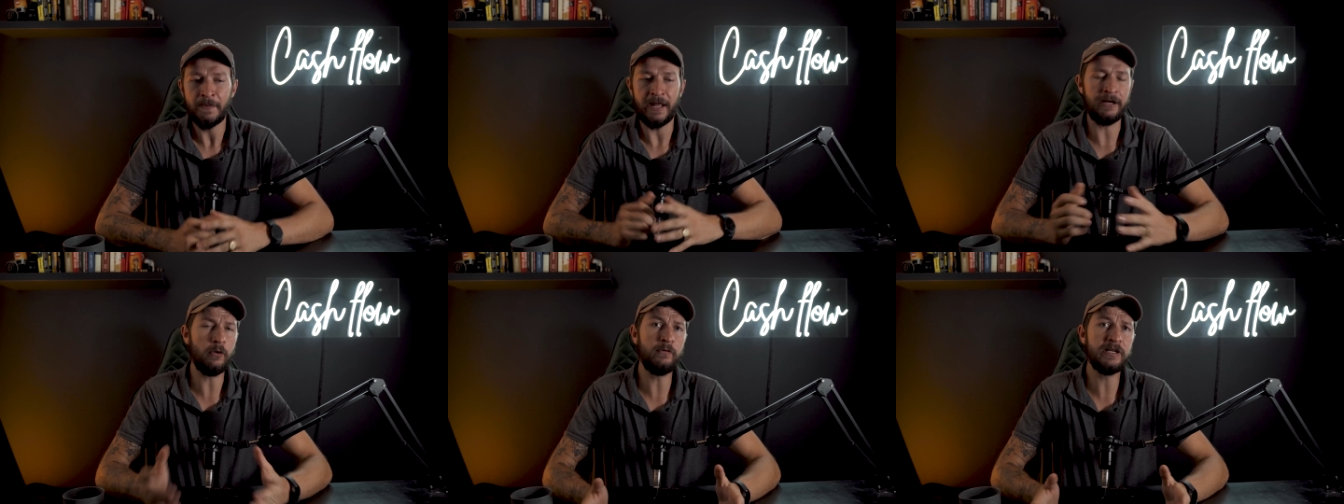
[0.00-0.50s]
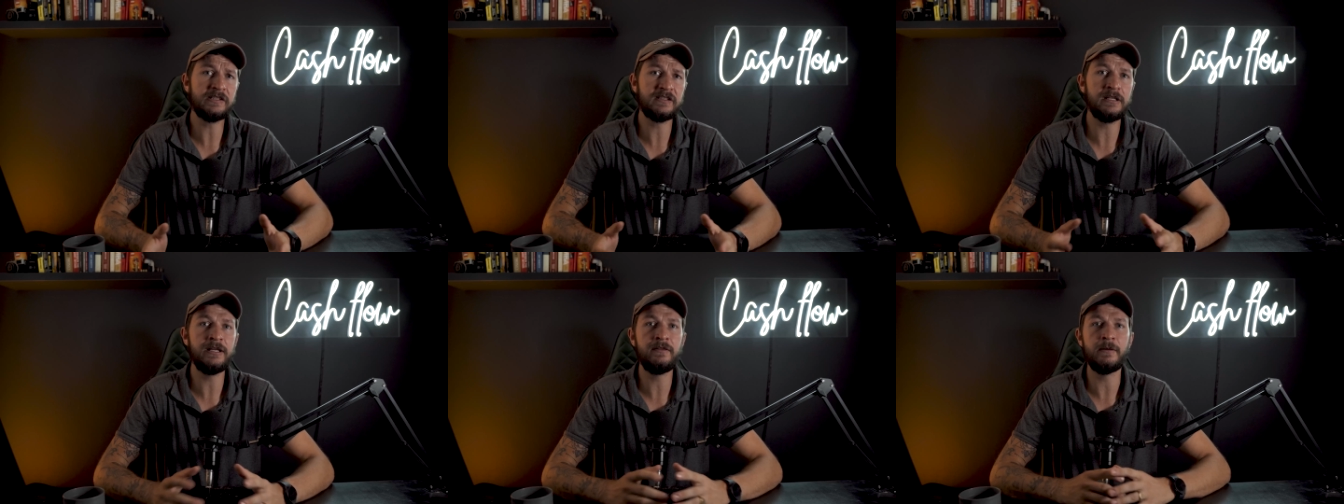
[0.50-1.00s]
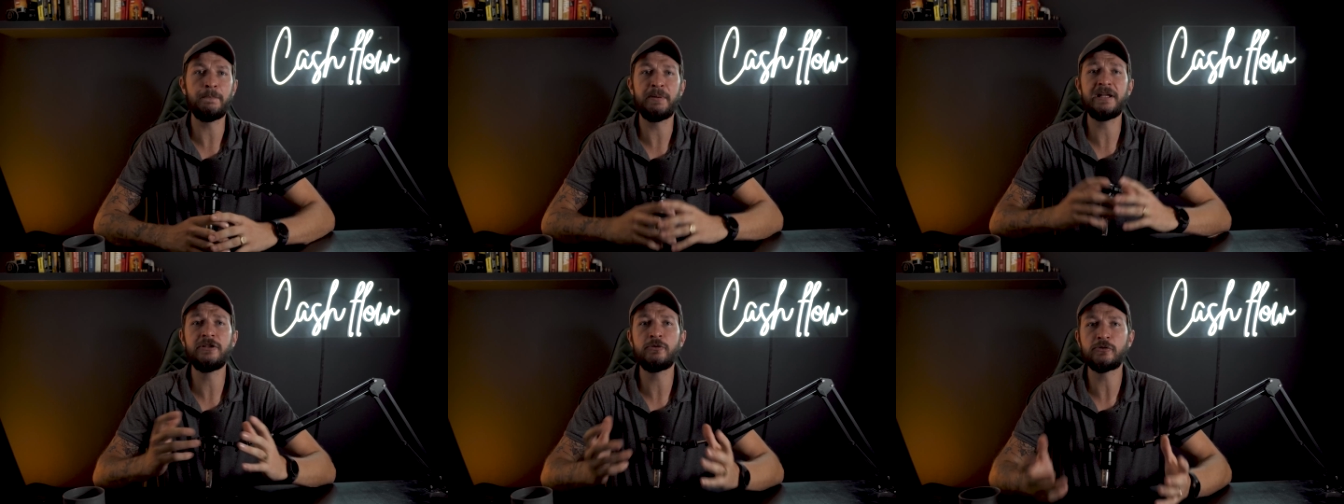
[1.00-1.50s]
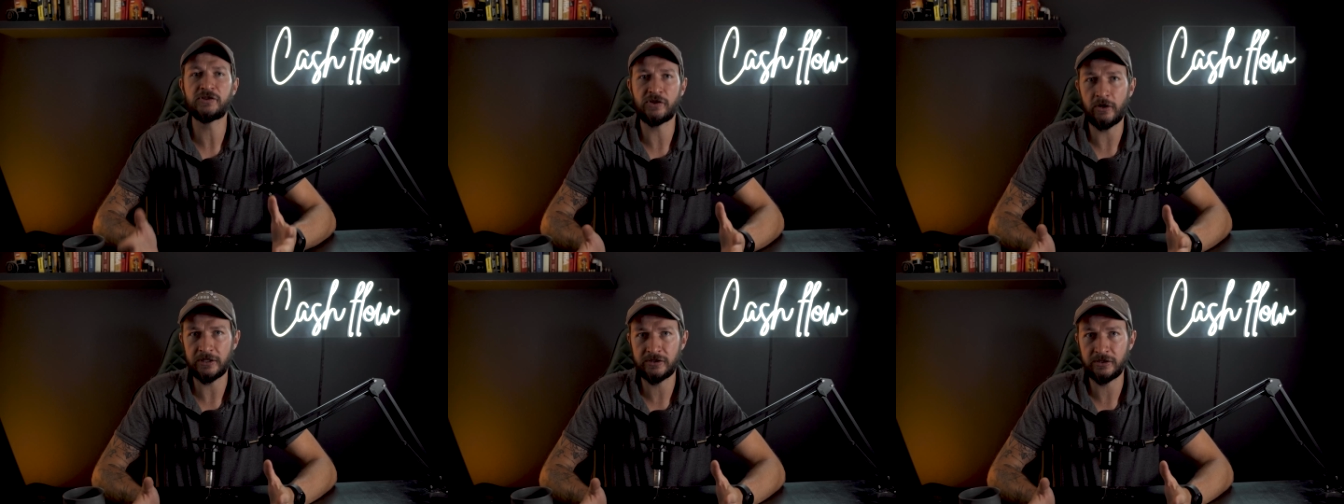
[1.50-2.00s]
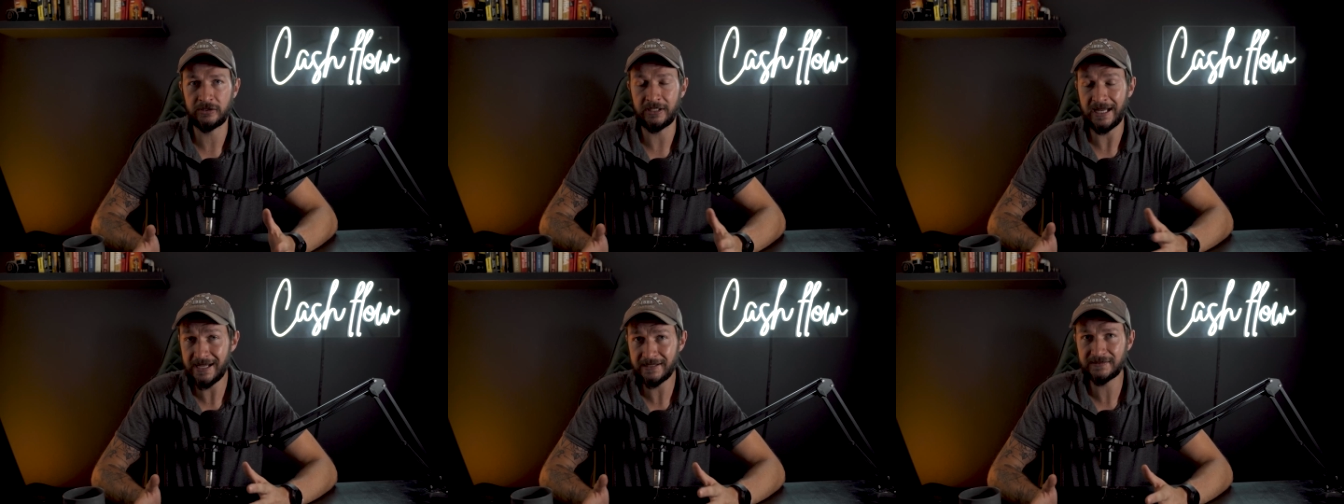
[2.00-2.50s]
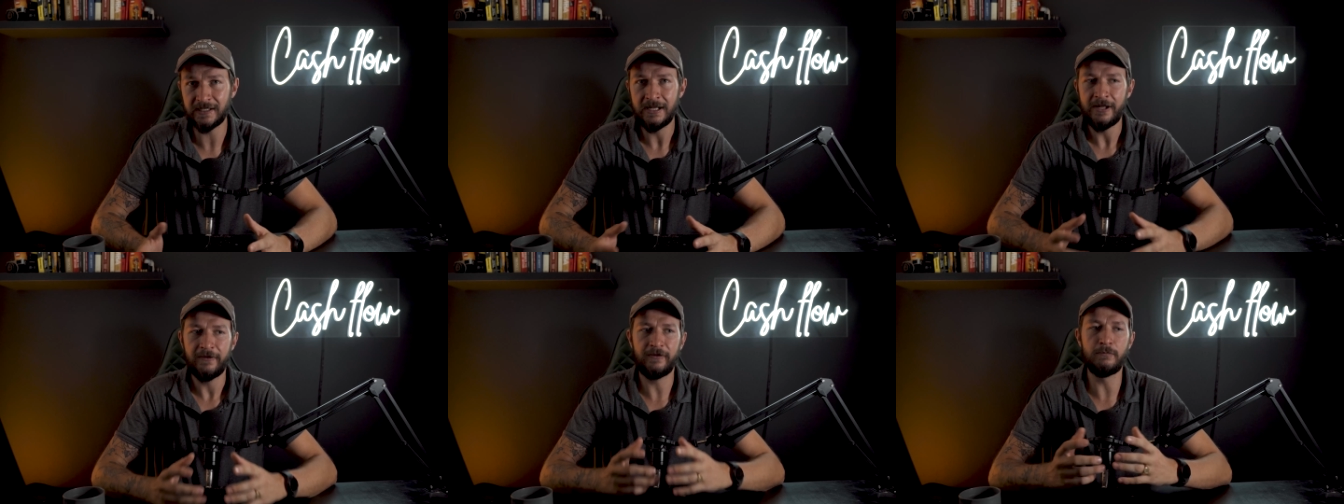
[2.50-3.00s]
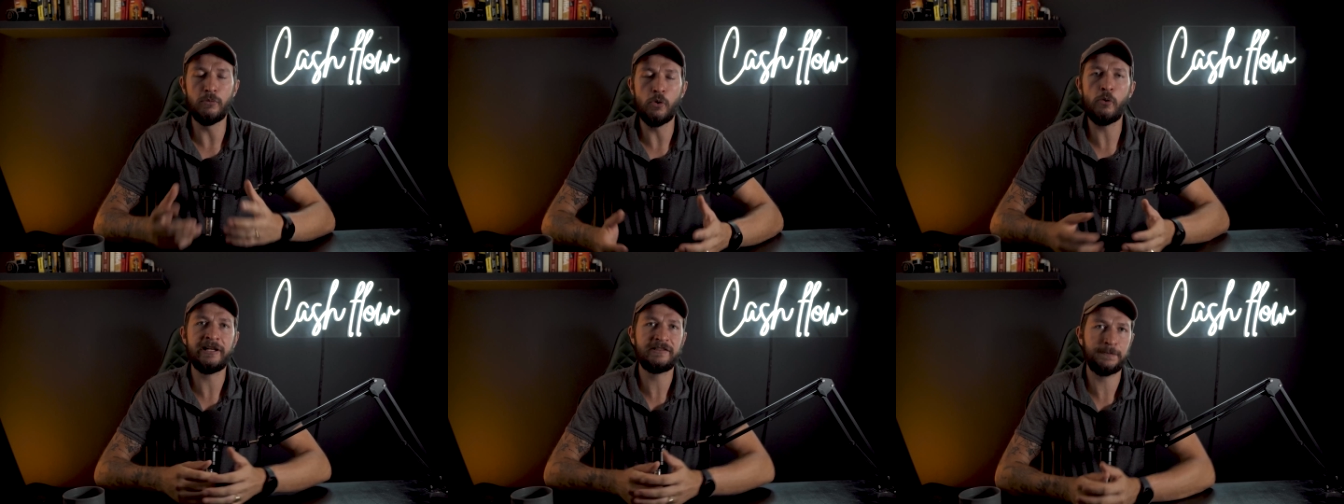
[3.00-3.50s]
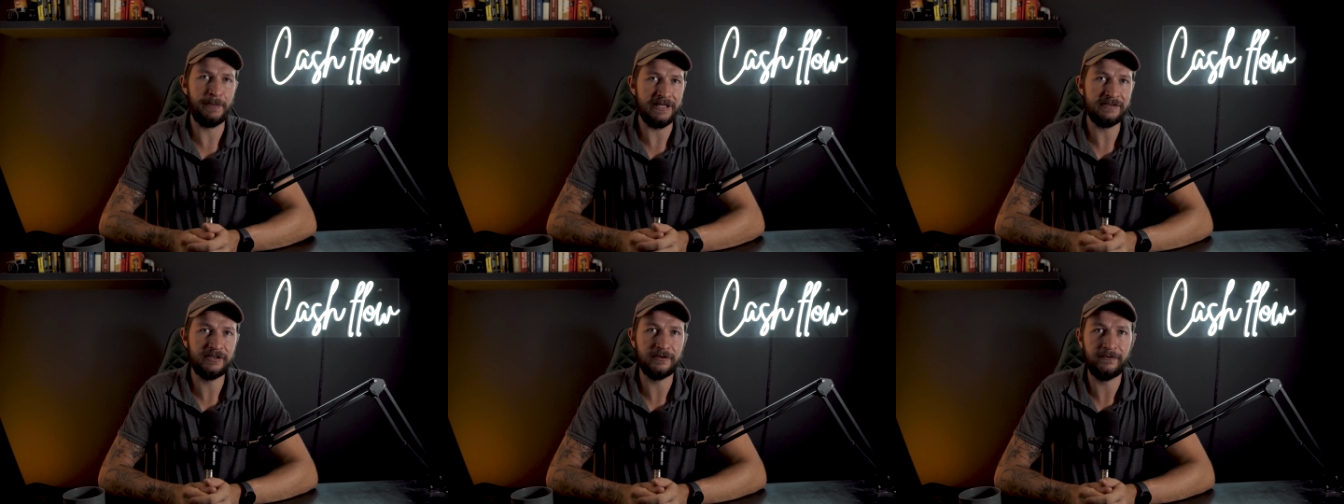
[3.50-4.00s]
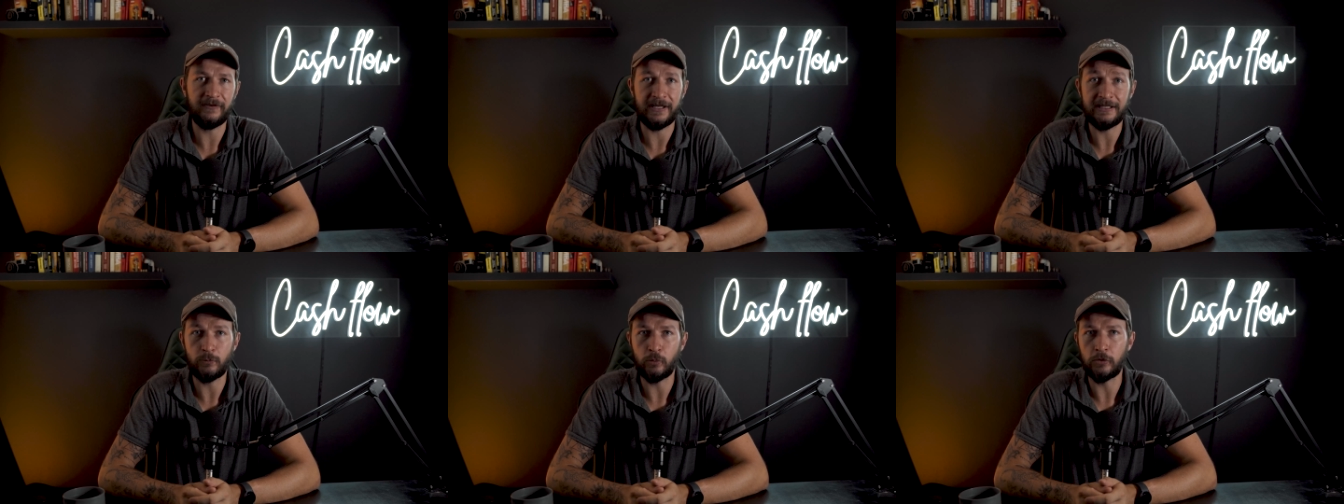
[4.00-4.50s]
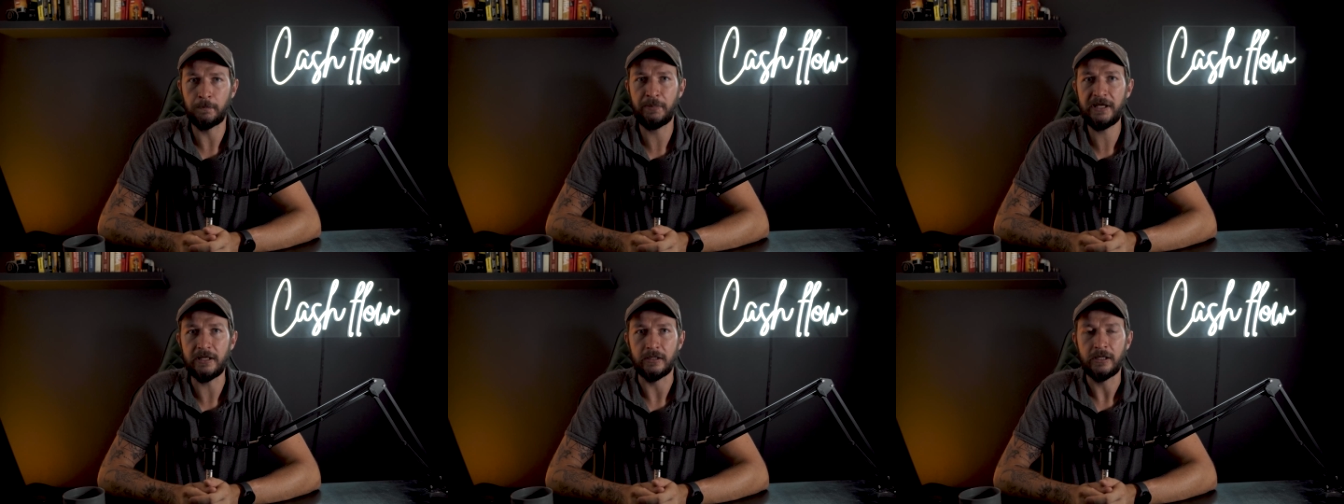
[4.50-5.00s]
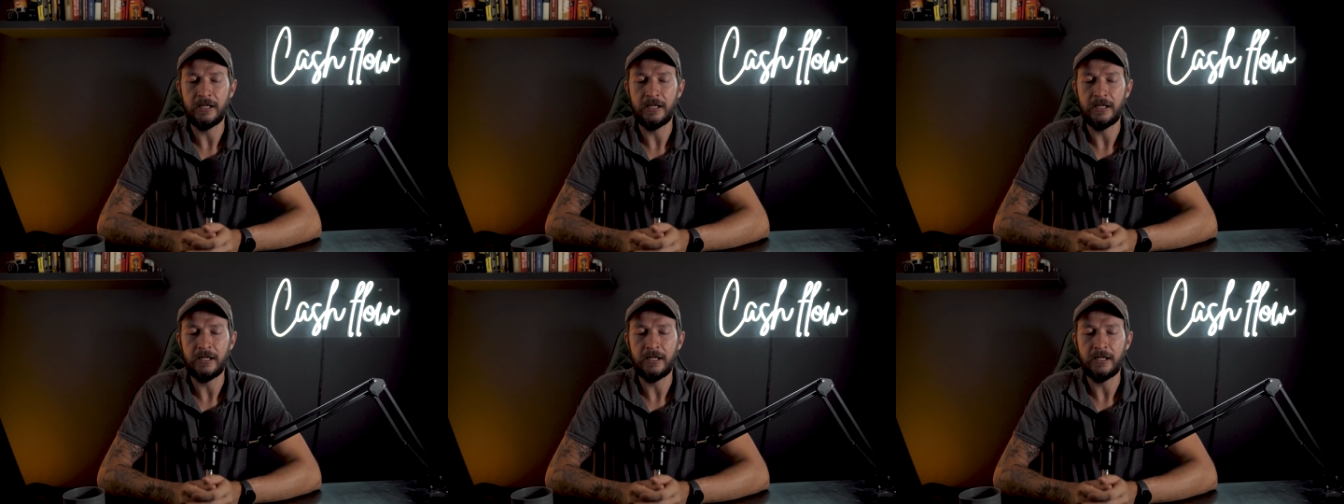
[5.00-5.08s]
And obviously, the bigger your structure is, the more expensive it will be.